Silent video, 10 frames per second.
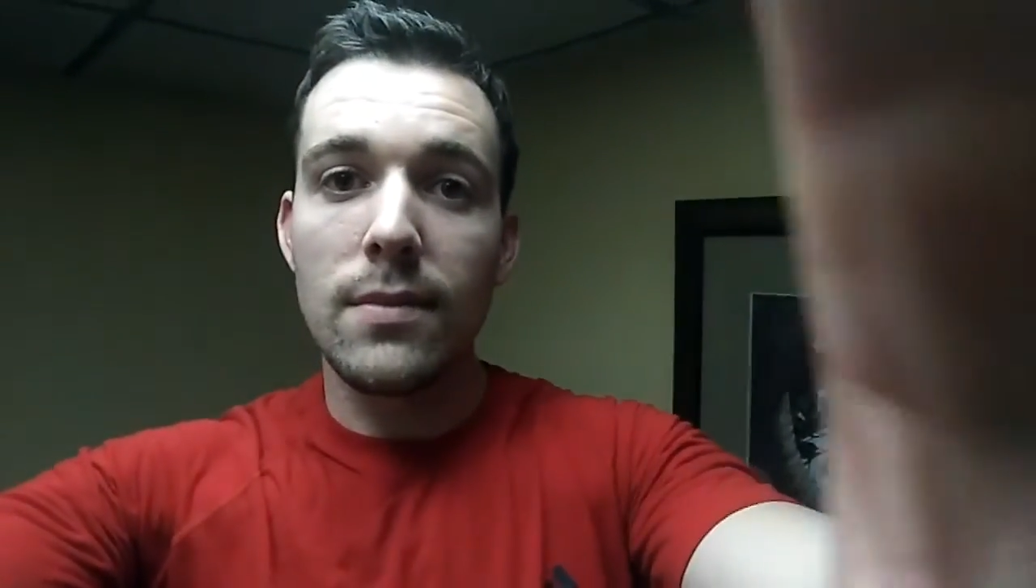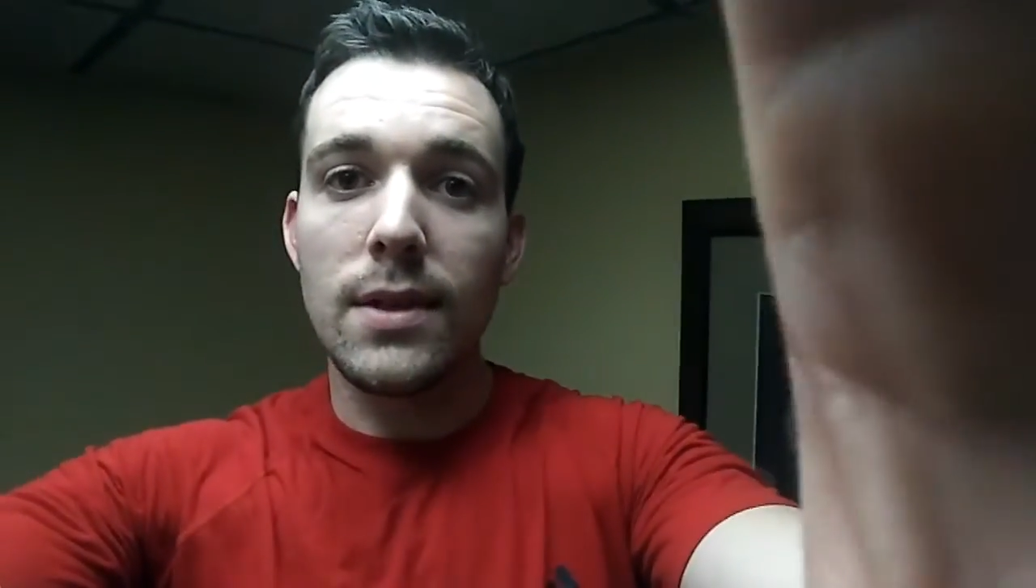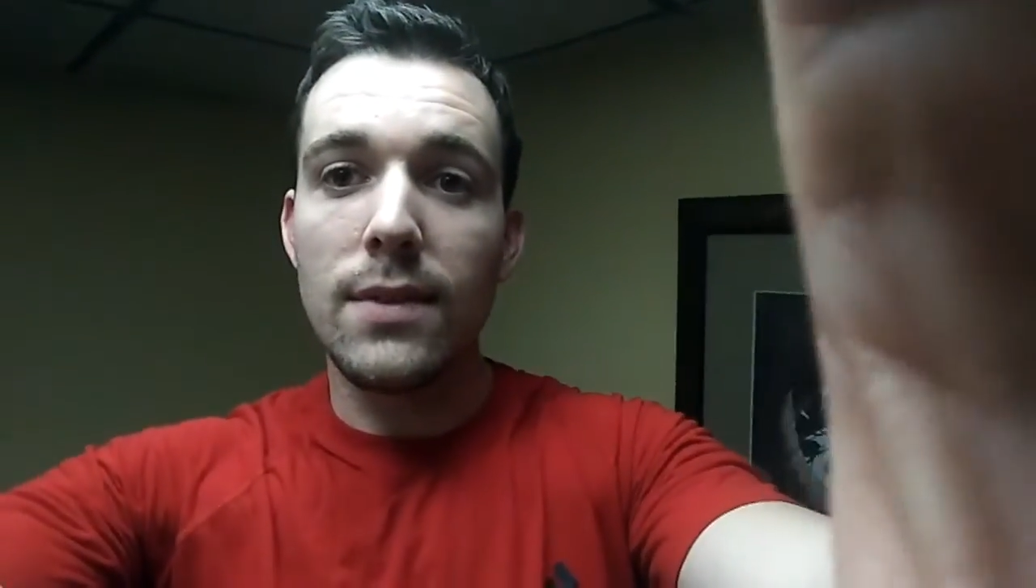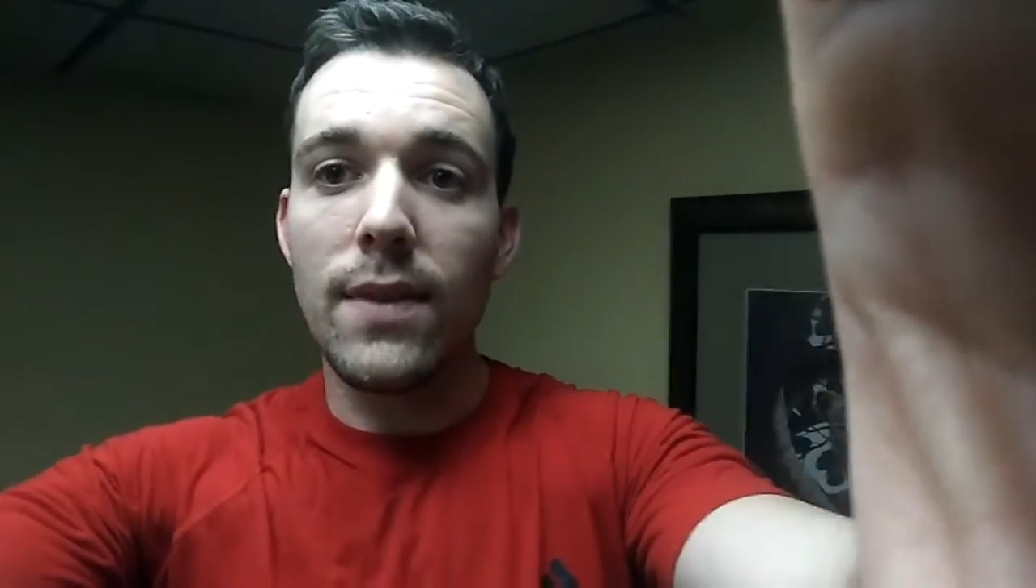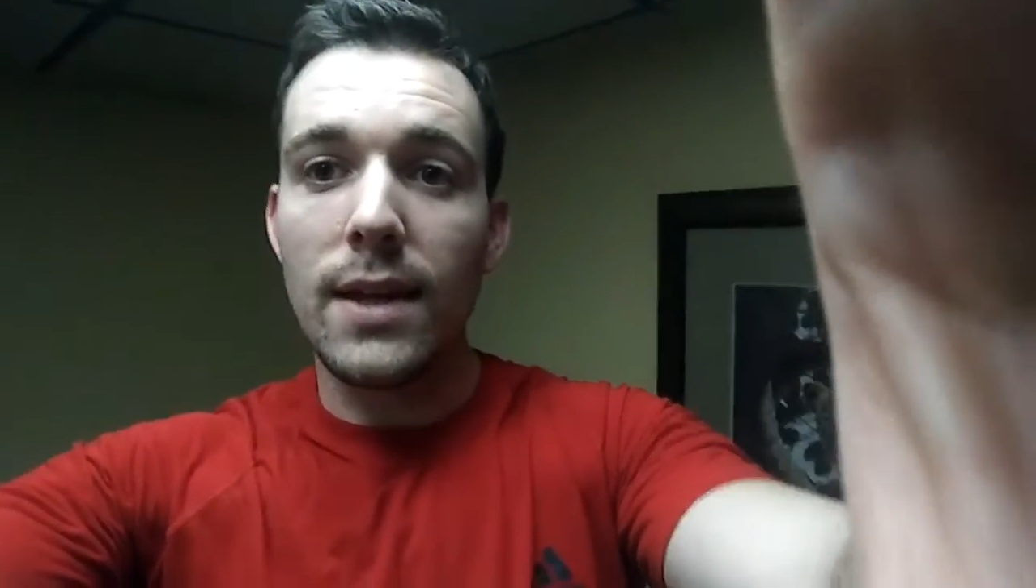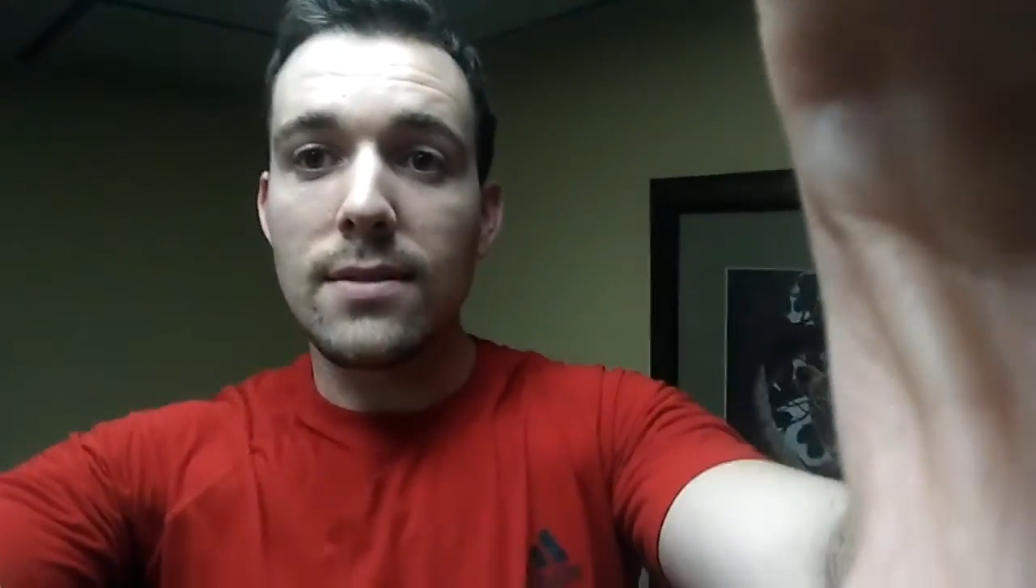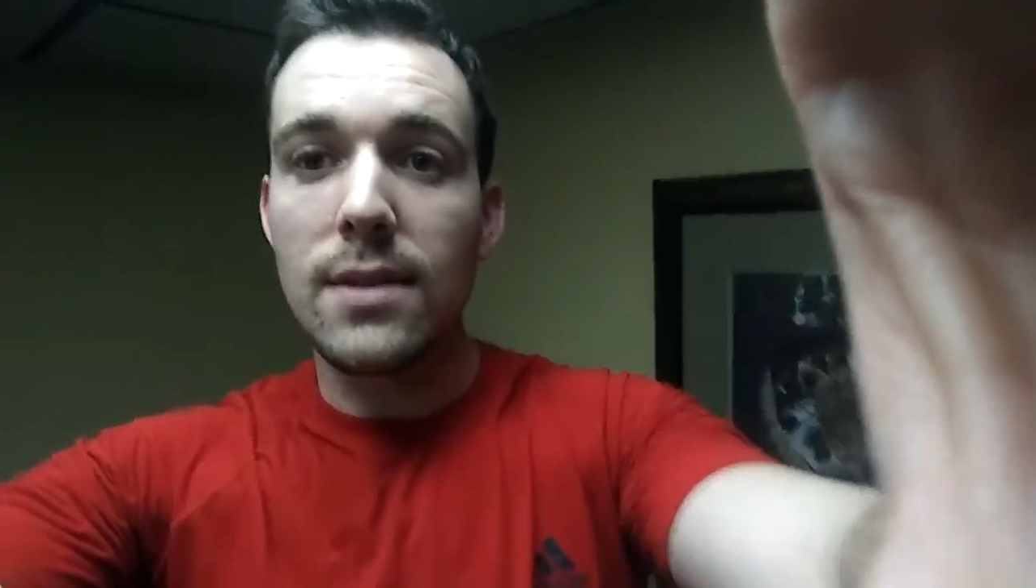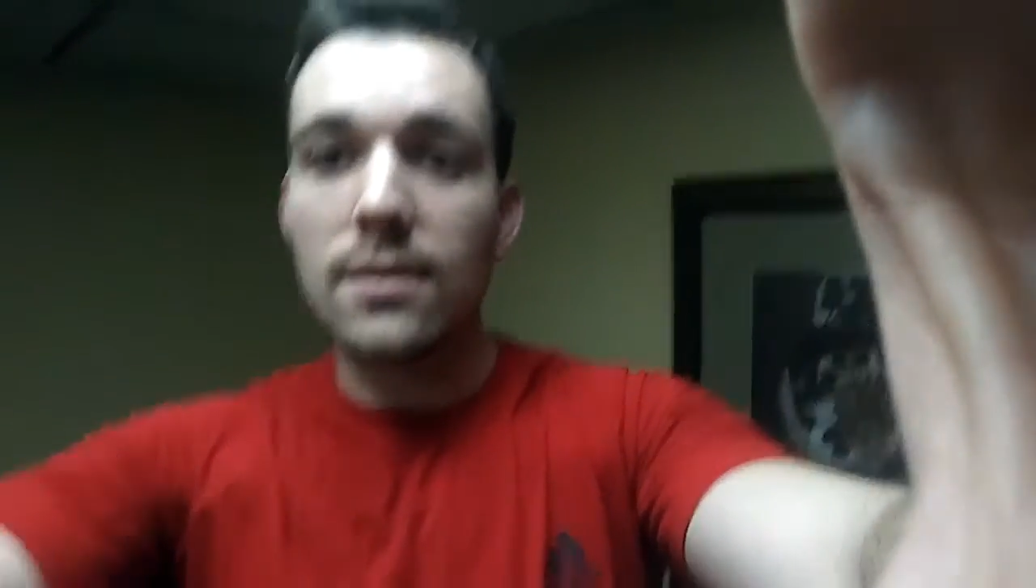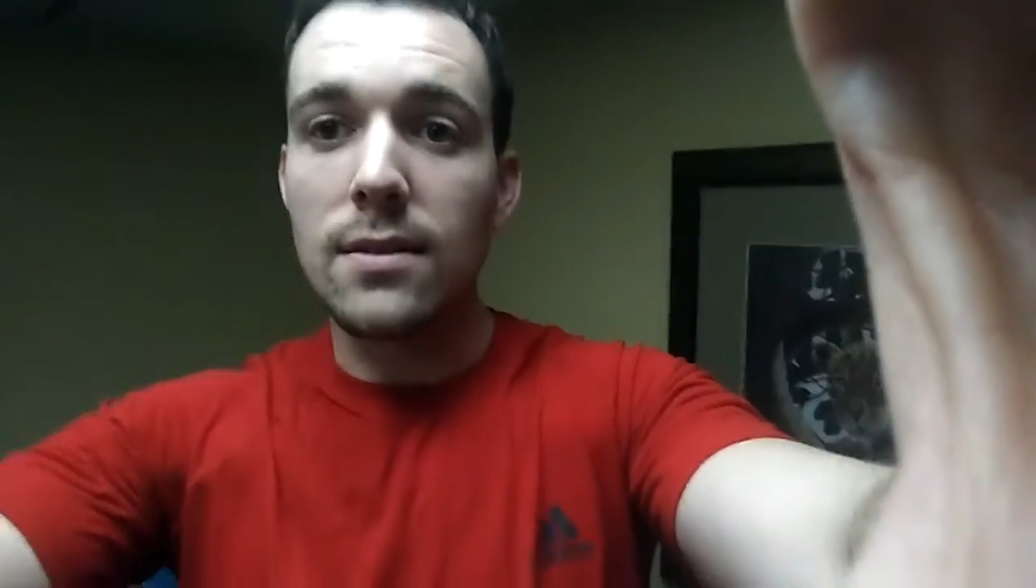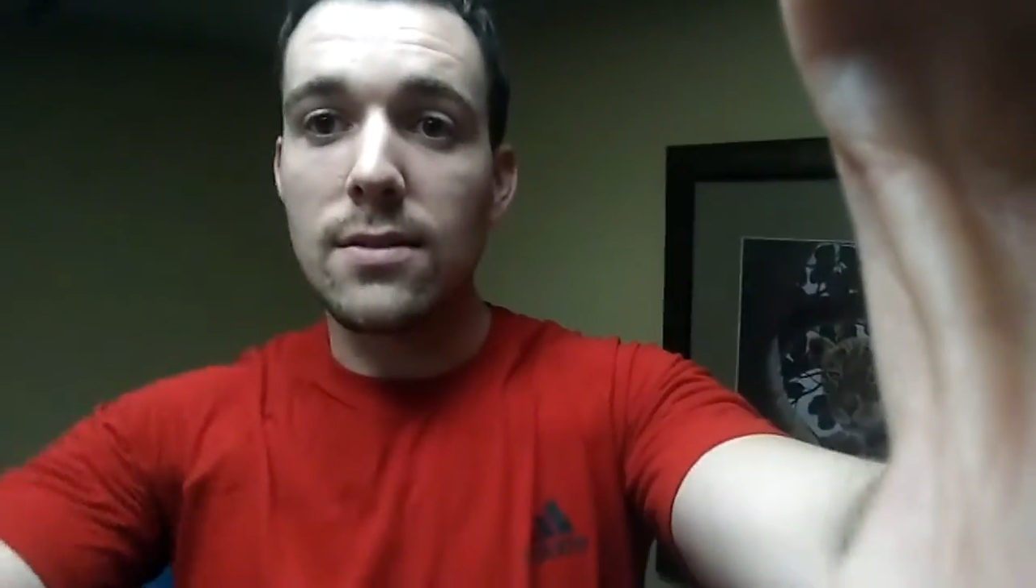in that
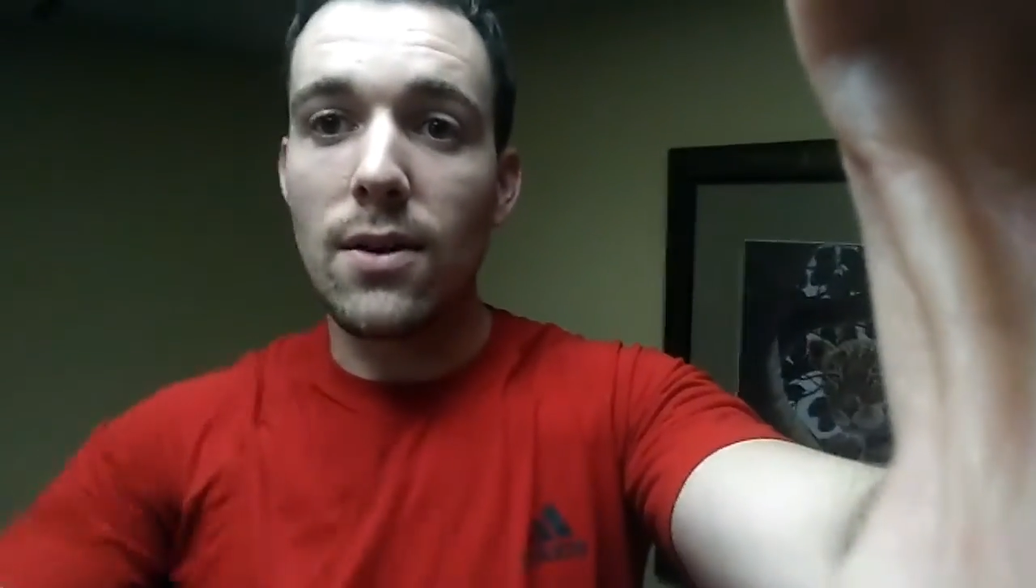sentence.